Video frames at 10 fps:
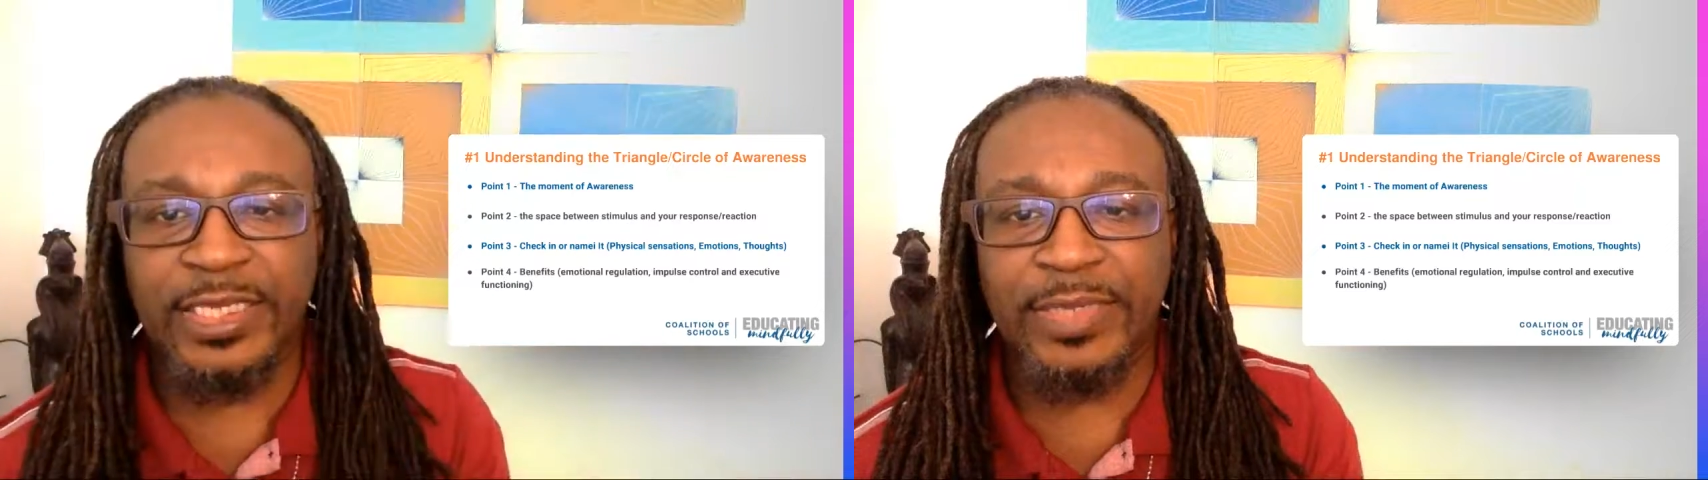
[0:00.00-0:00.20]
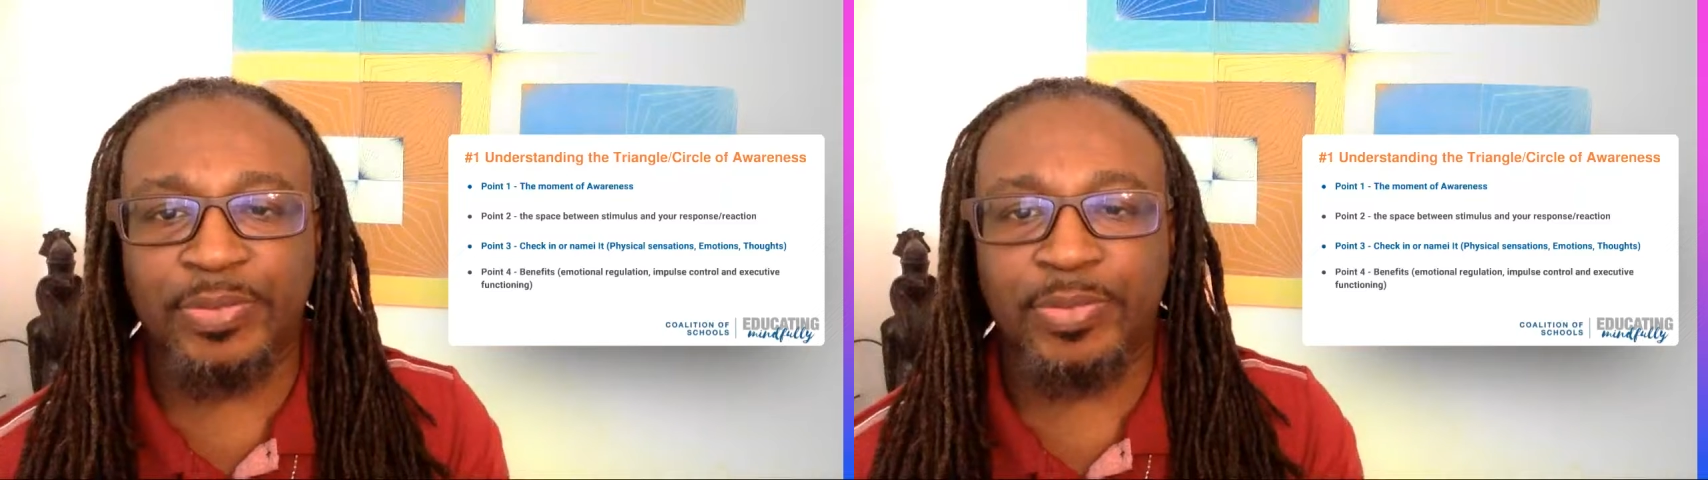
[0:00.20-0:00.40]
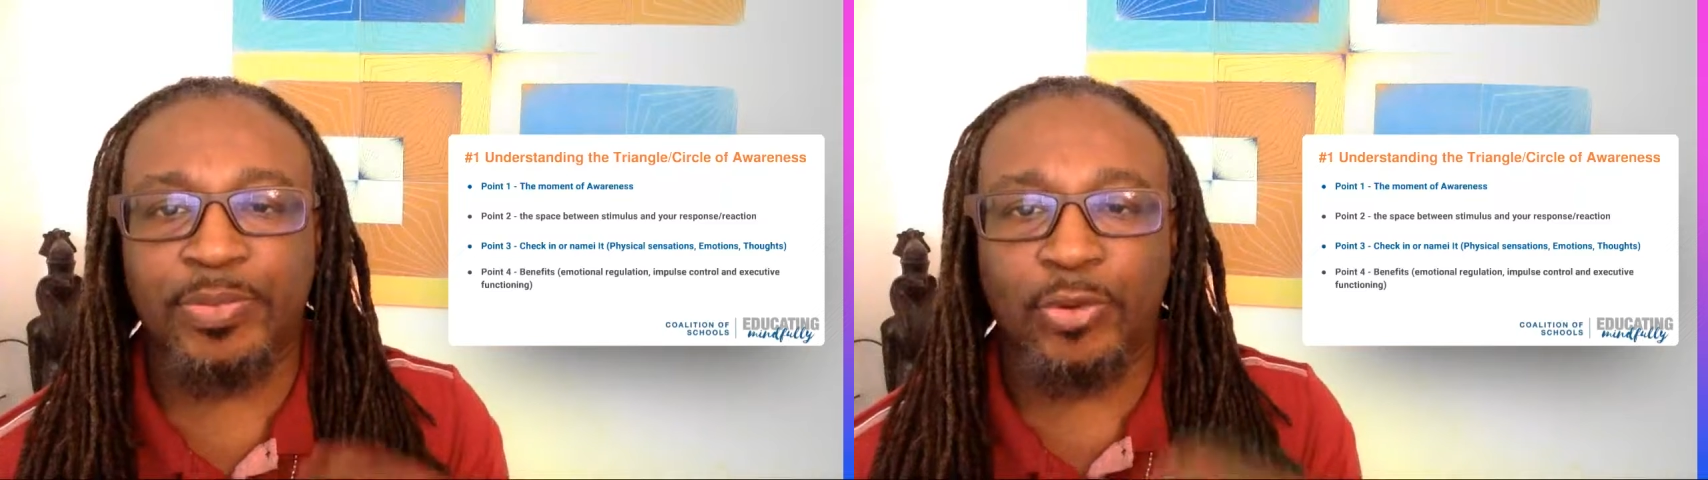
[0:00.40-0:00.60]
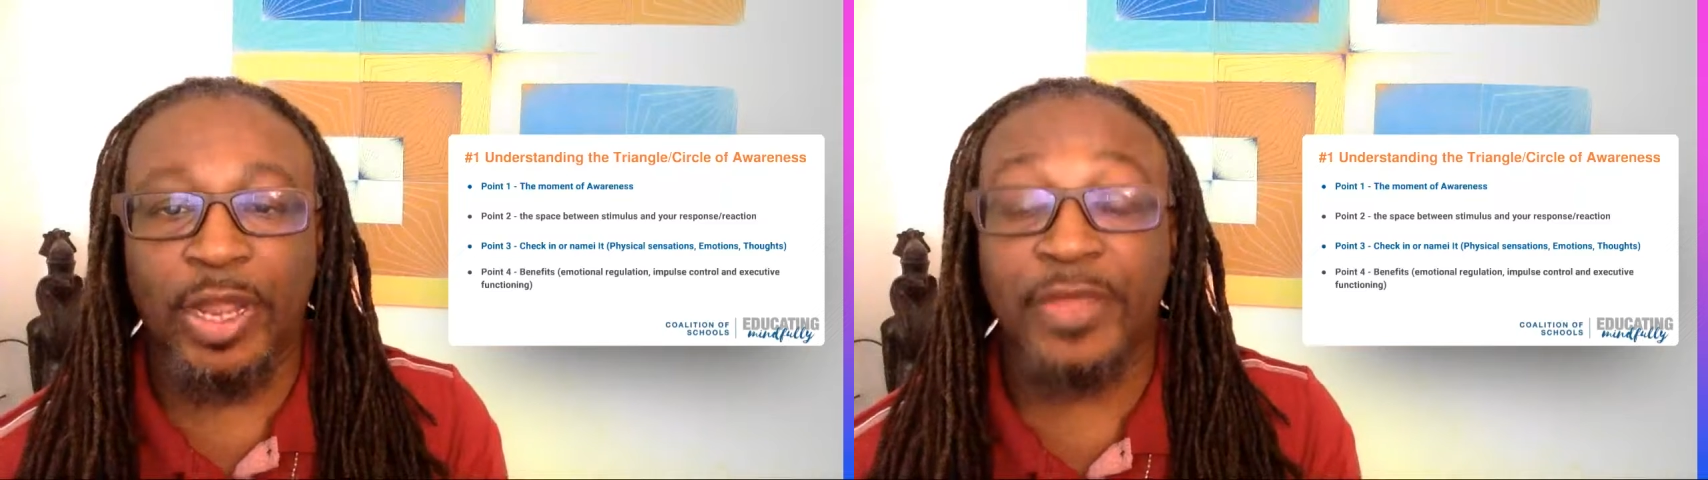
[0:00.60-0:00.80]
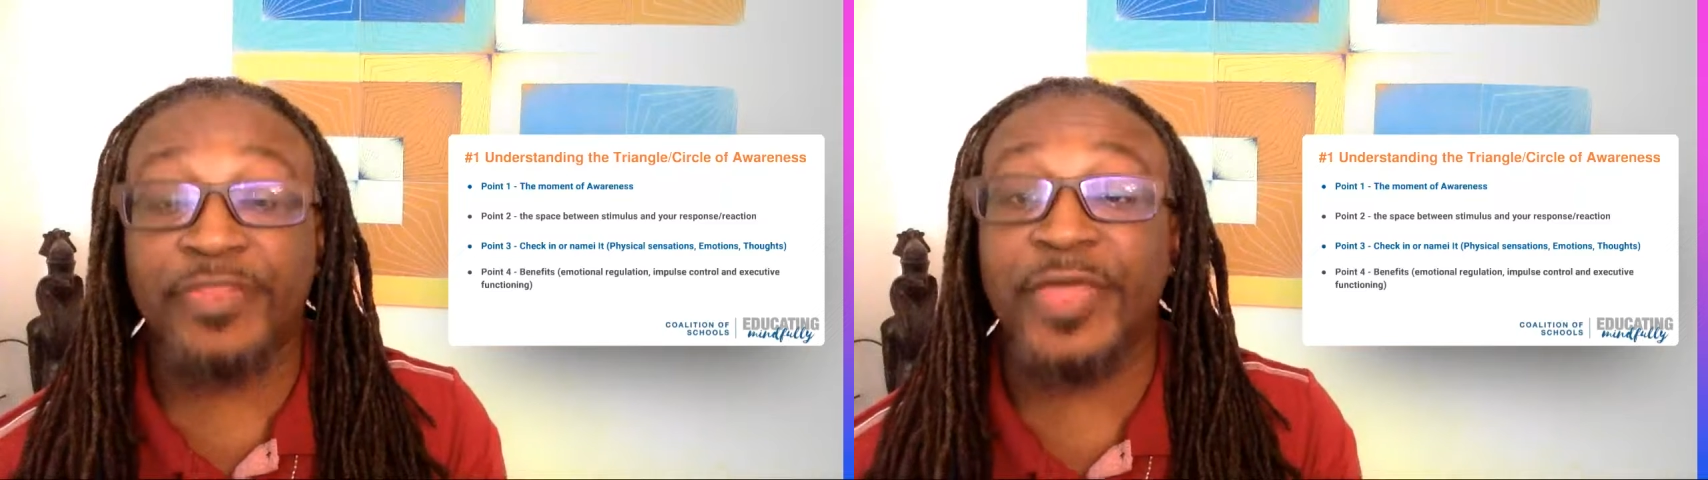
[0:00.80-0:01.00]
deep
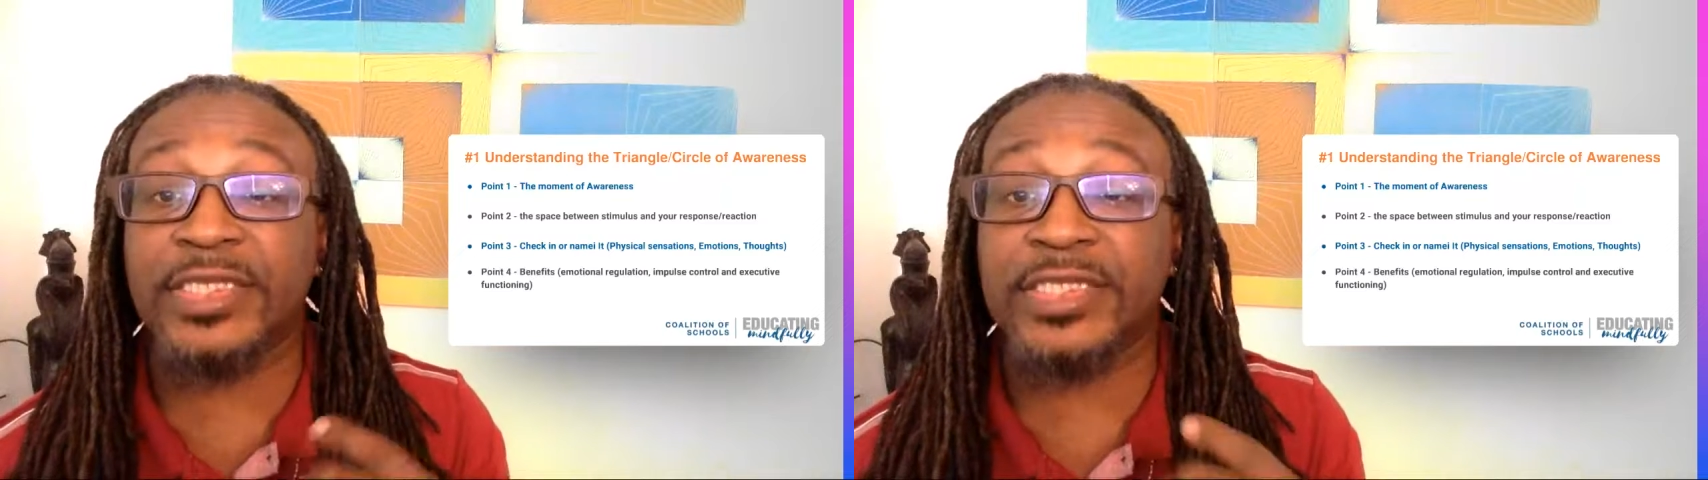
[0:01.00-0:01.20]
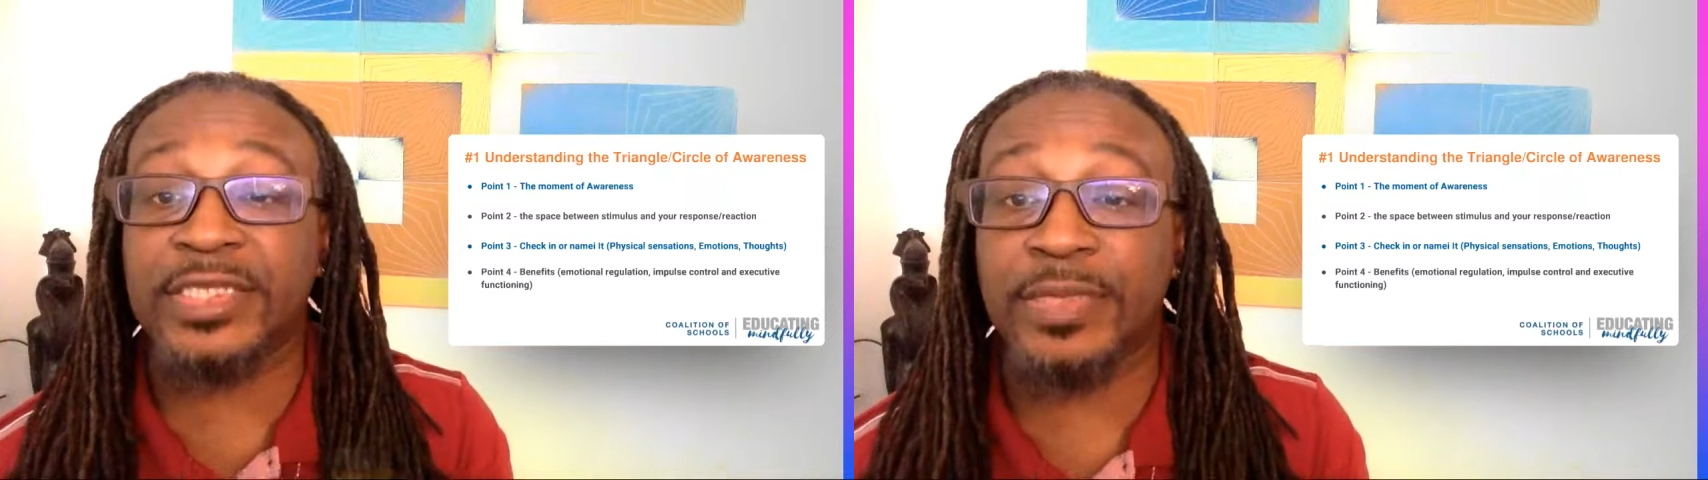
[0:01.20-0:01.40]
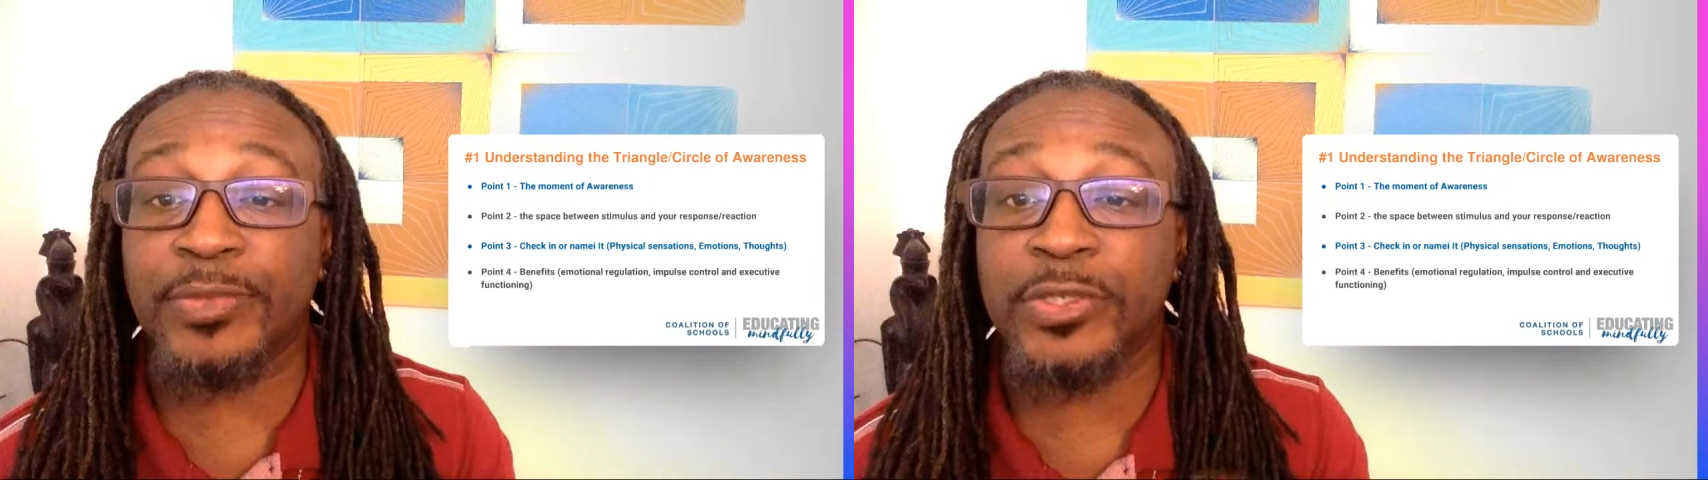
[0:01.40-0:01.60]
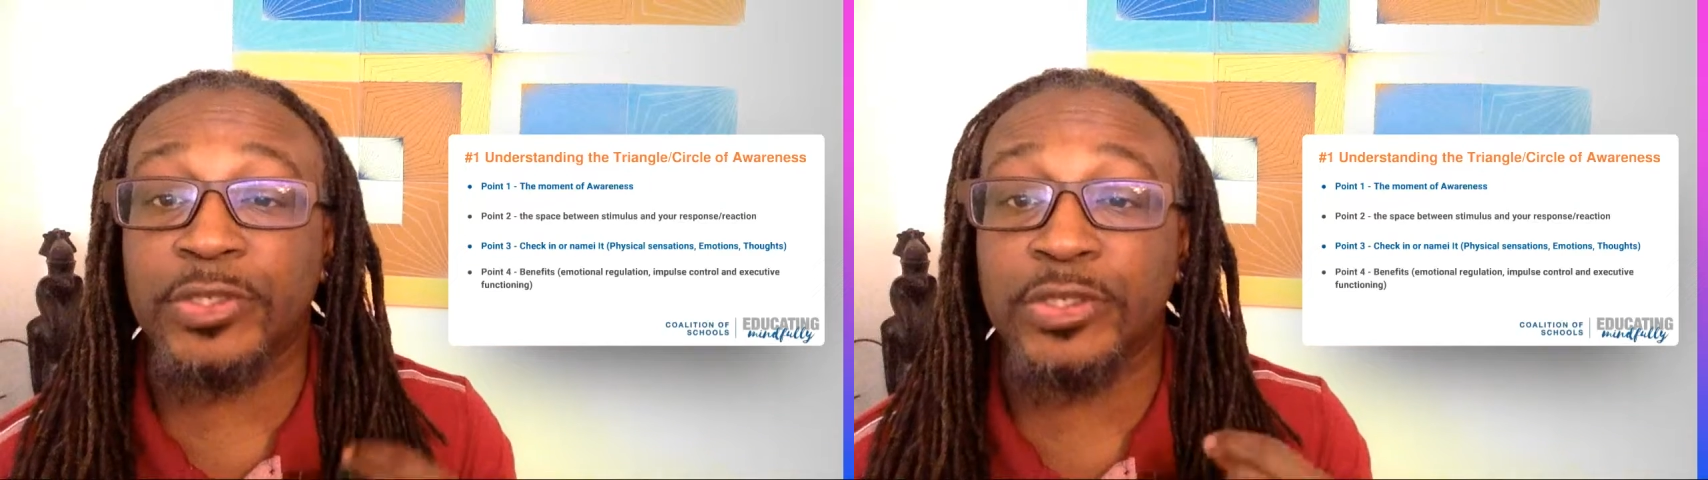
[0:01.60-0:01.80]
breath, that deep,